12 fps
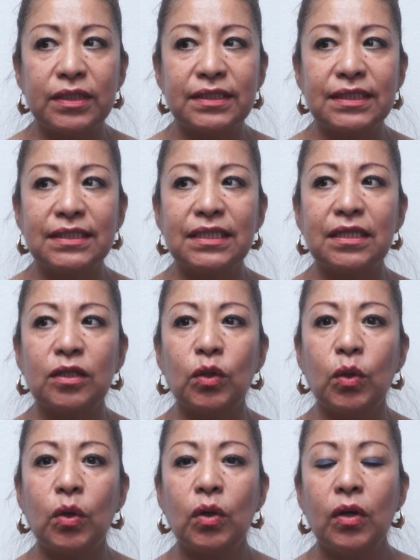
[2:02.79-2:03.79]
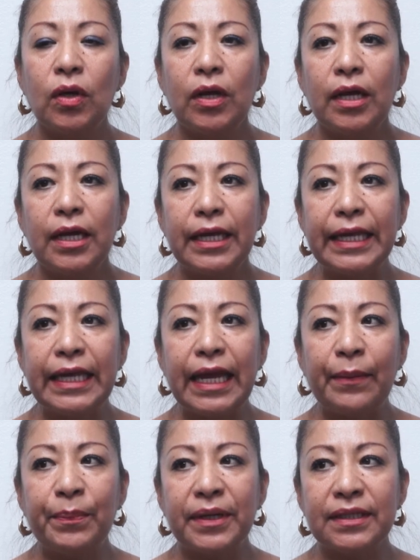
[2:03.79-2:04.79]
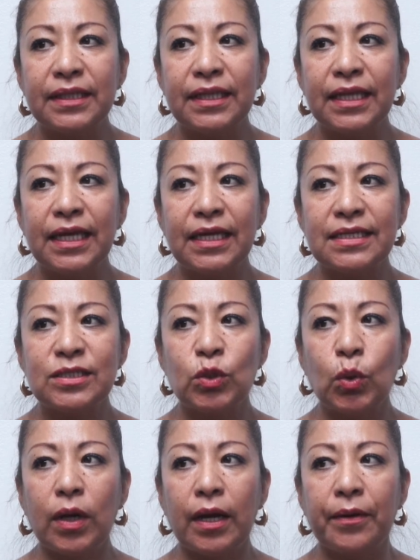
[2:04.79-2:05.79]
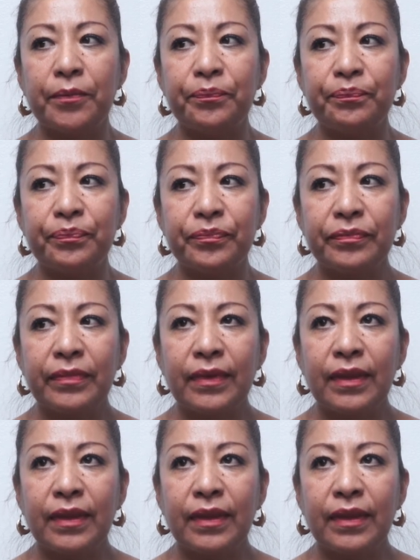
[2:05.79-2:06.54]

and eliminate certain expenses in order to have an emergency fund.